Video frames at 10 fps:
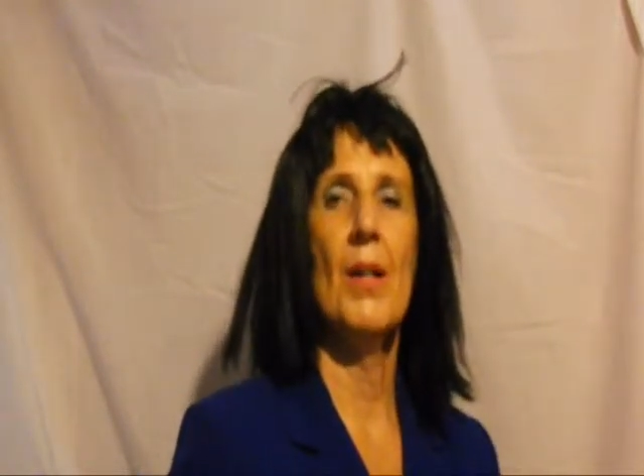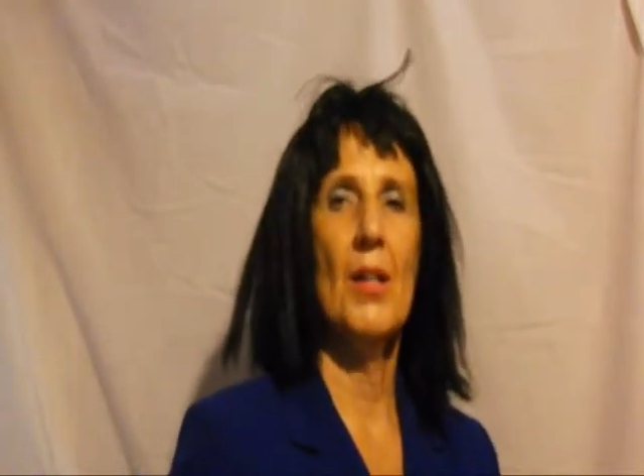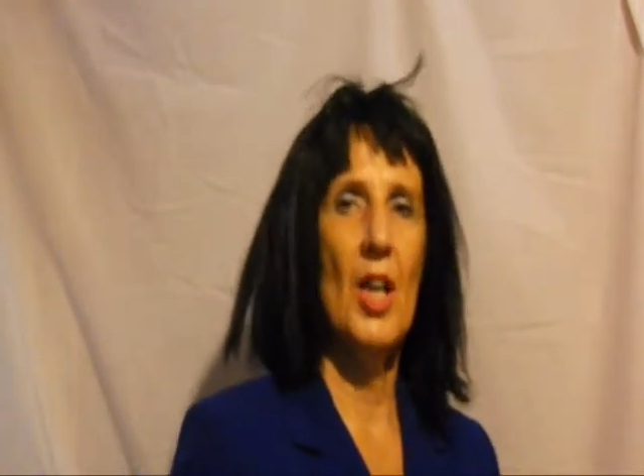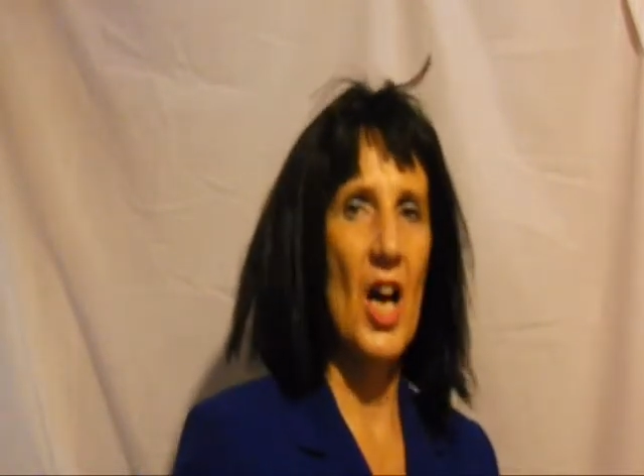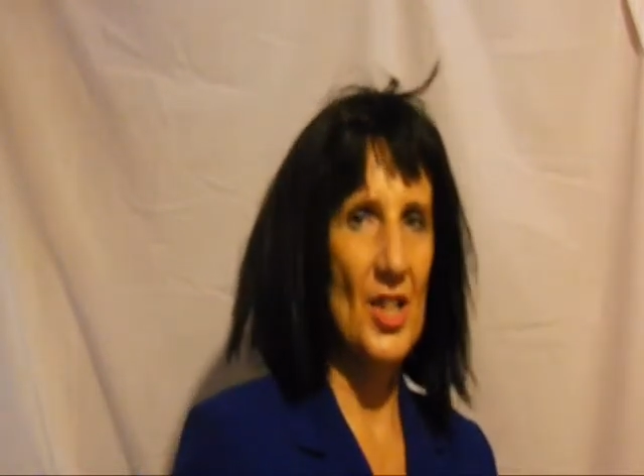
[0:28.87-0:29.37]

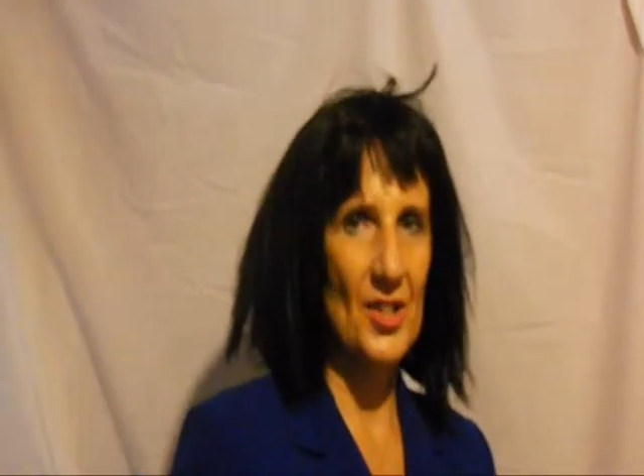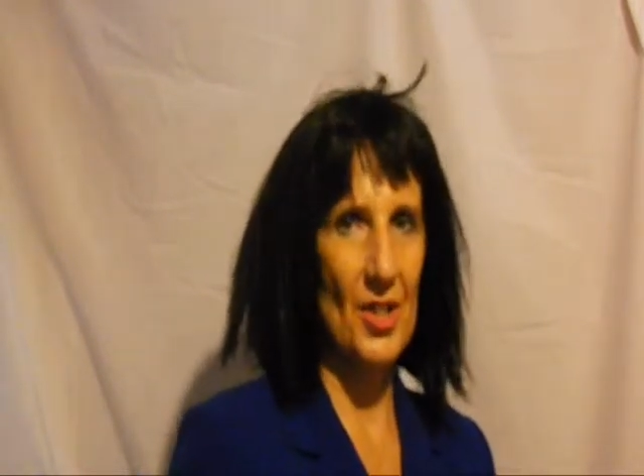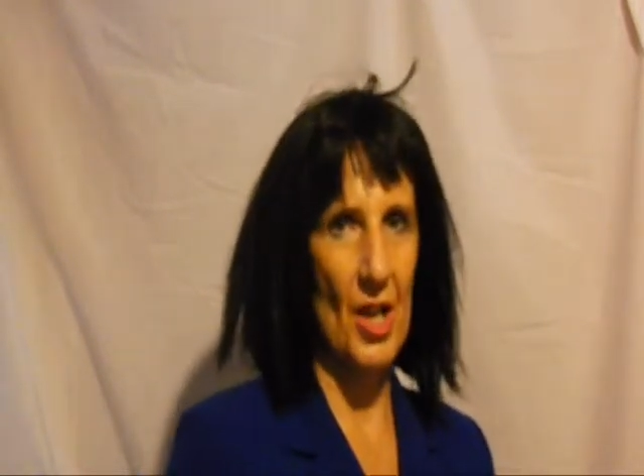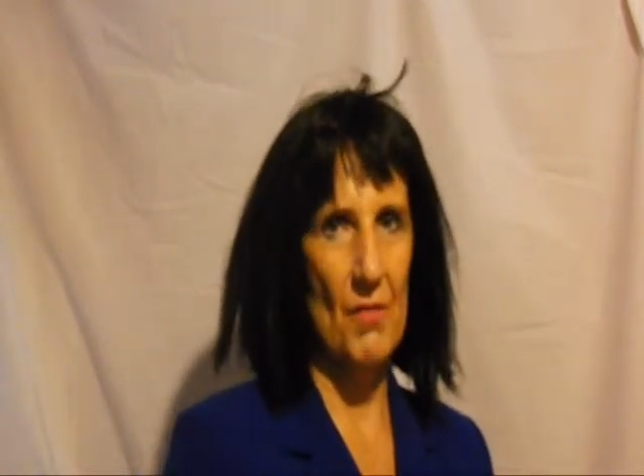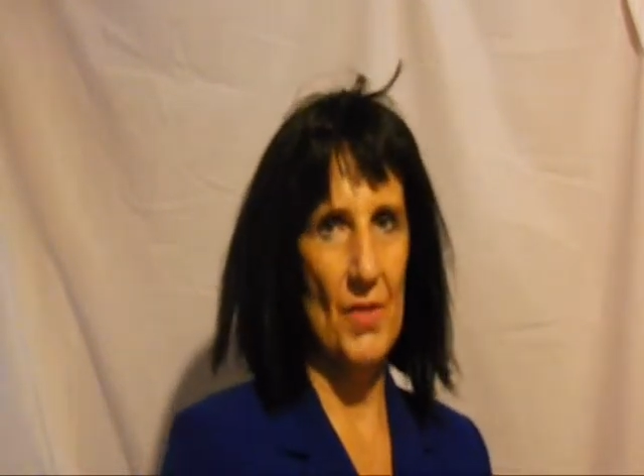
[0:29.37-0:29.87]
last
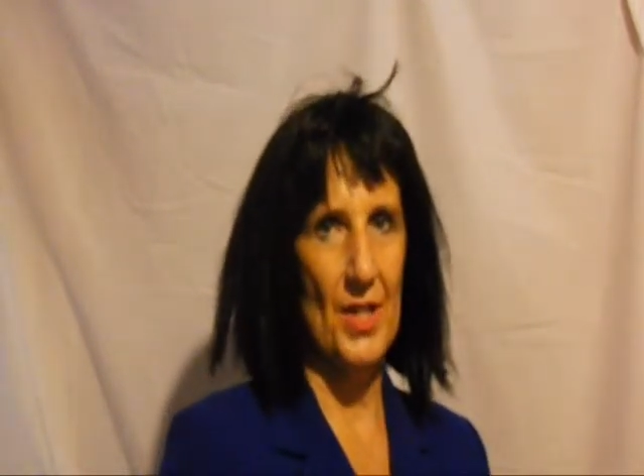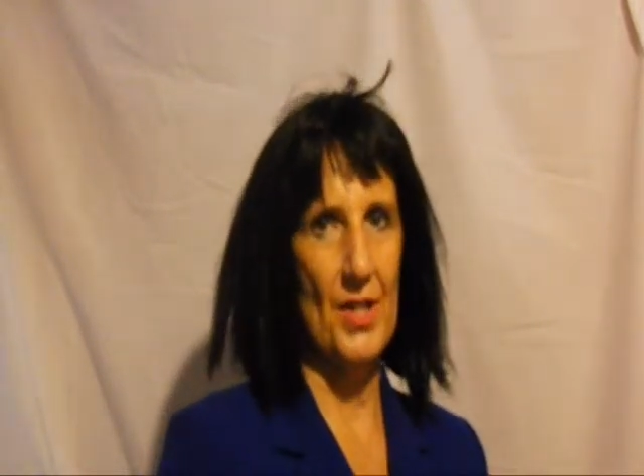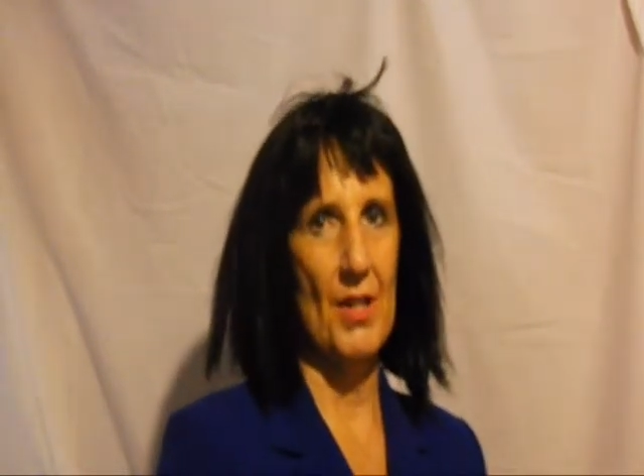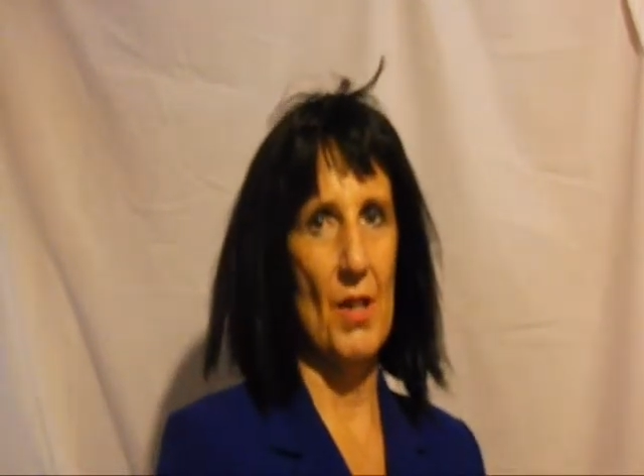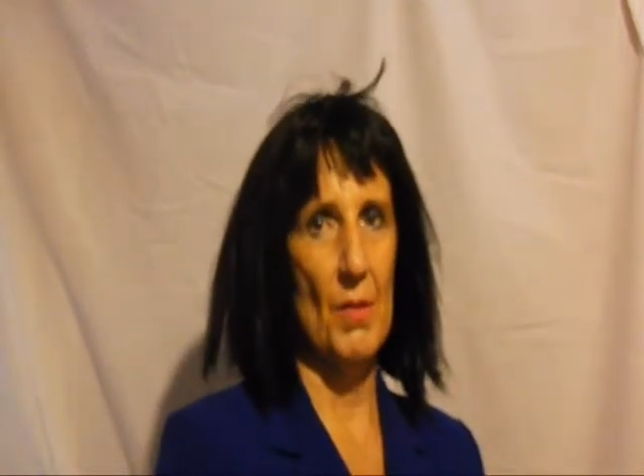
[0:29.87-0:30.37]
time when
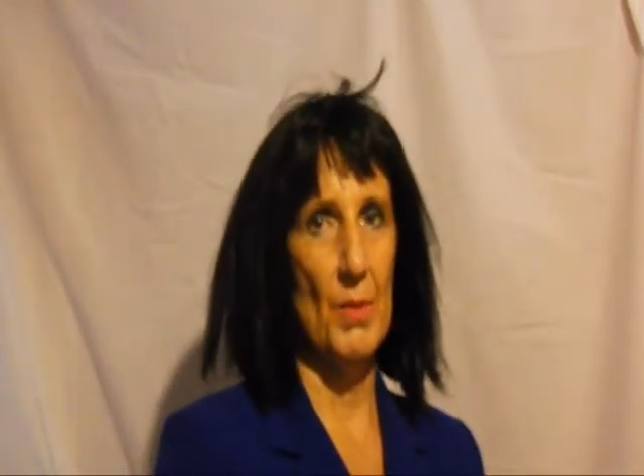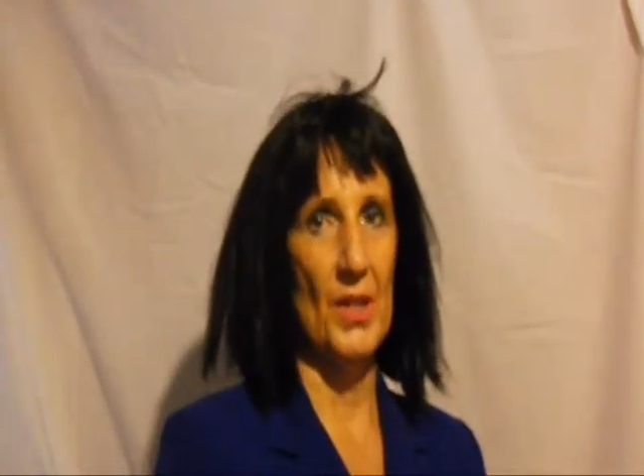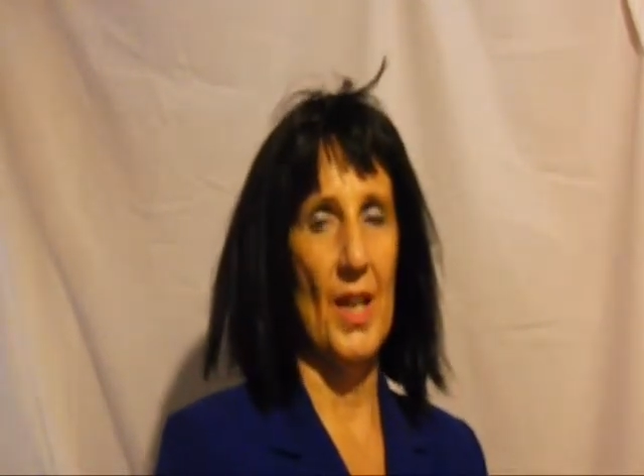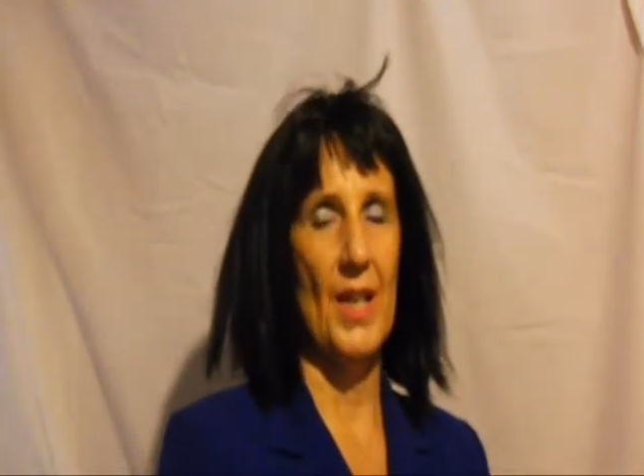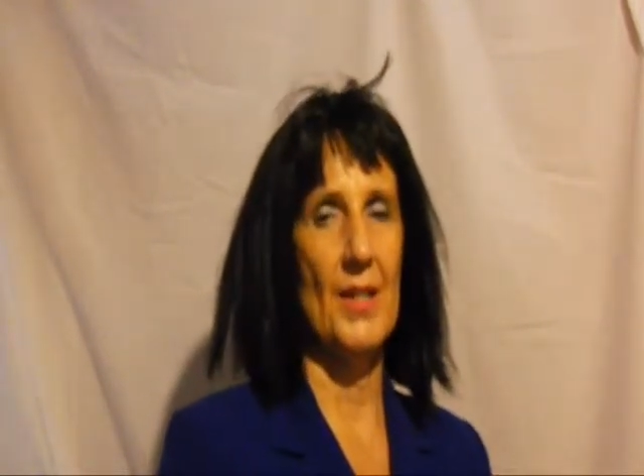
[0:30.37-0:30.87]
the
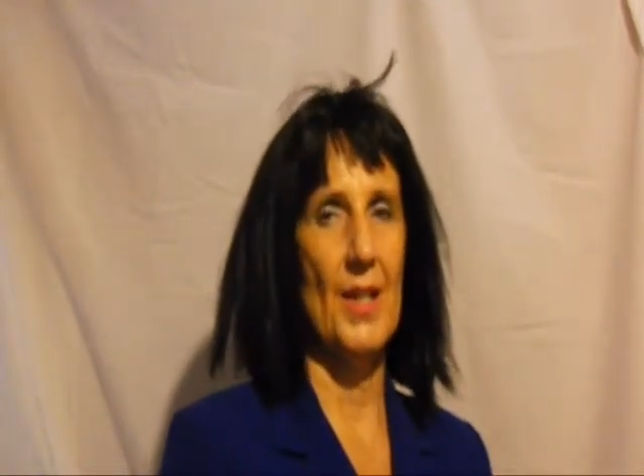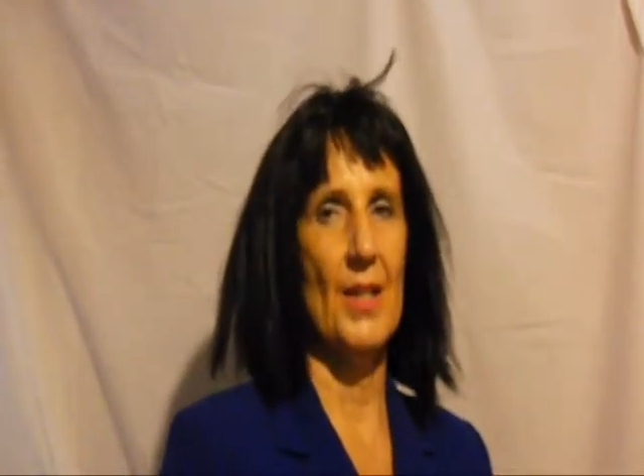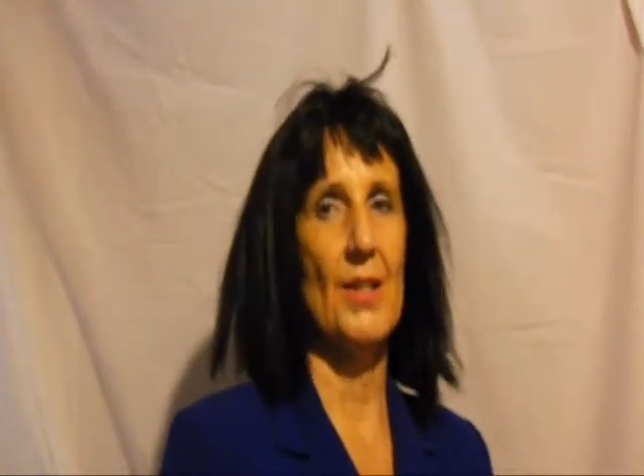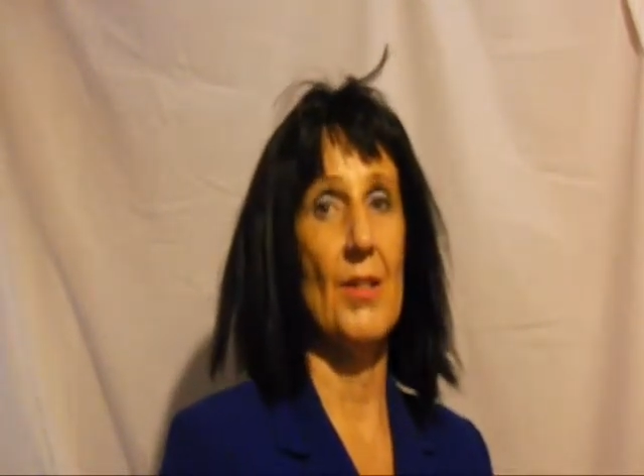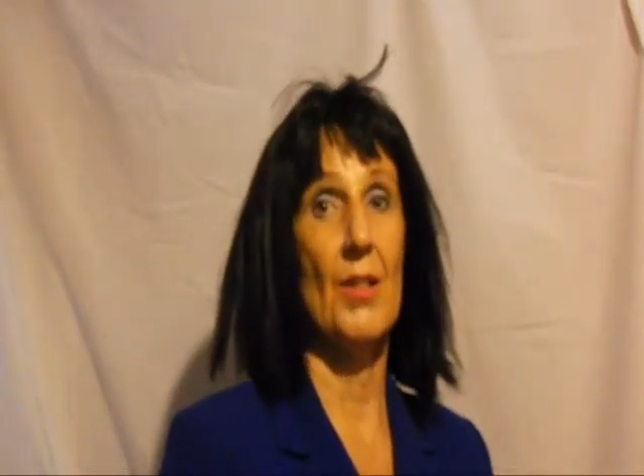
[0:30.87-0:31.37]
government has,
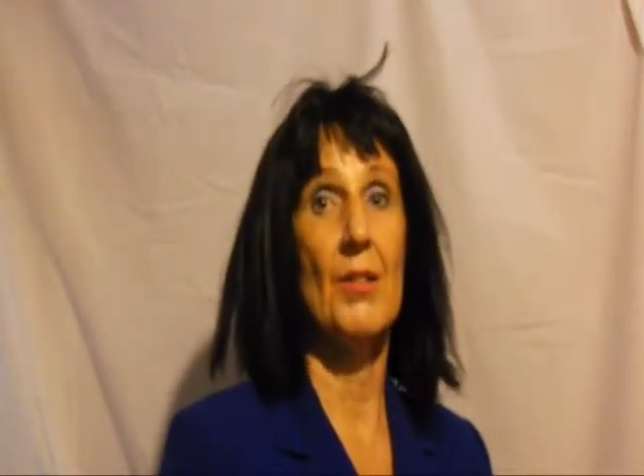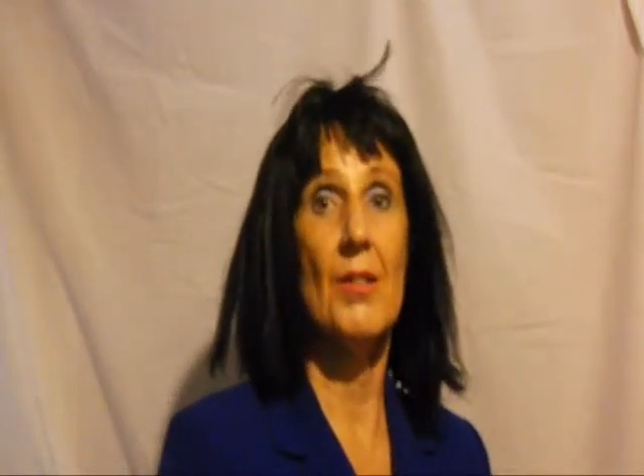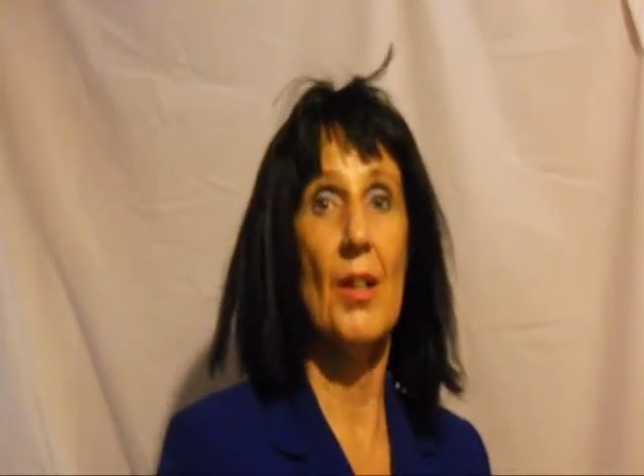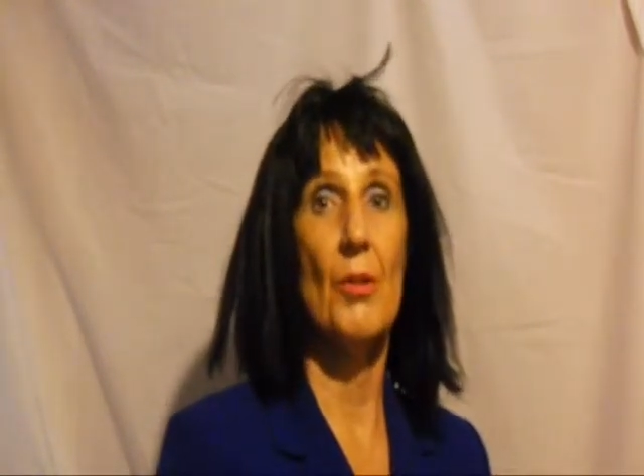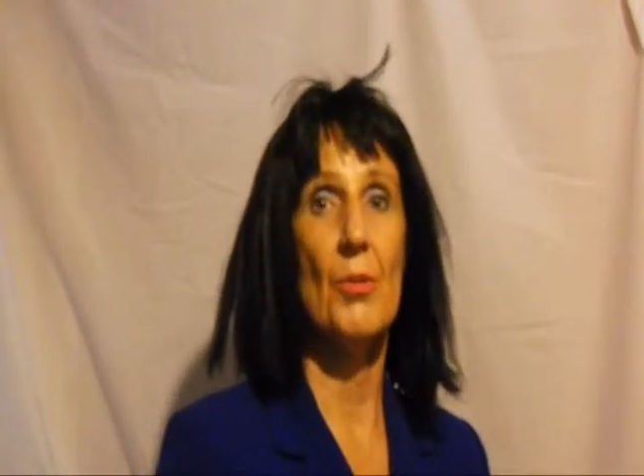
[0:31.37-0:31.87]
has a
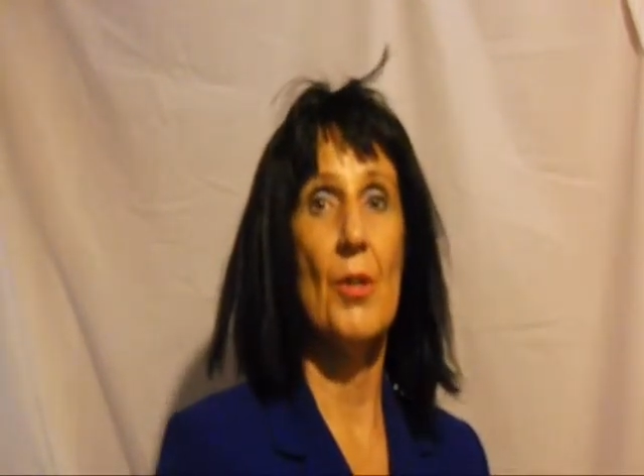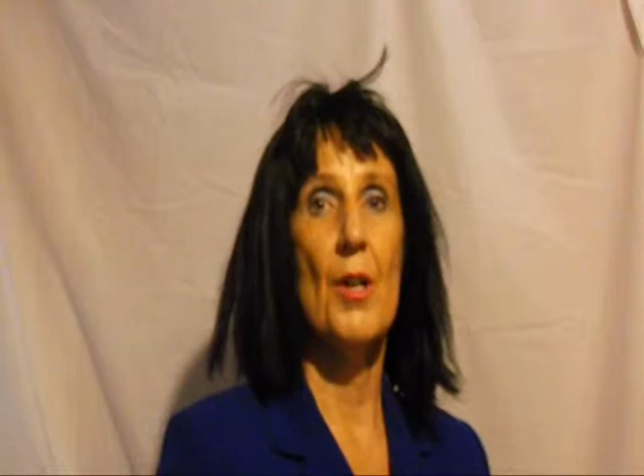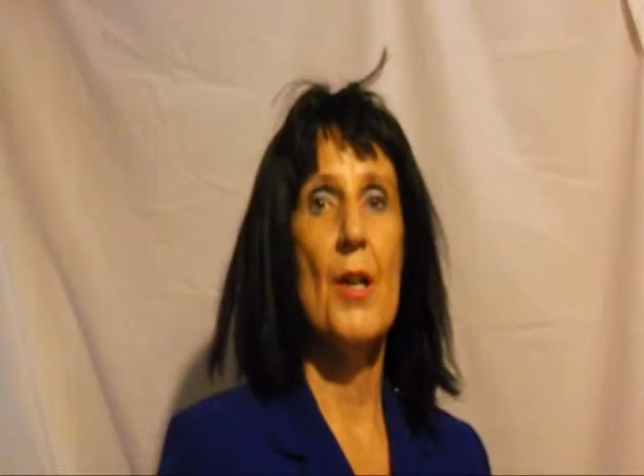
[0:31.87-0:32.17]
shutdown.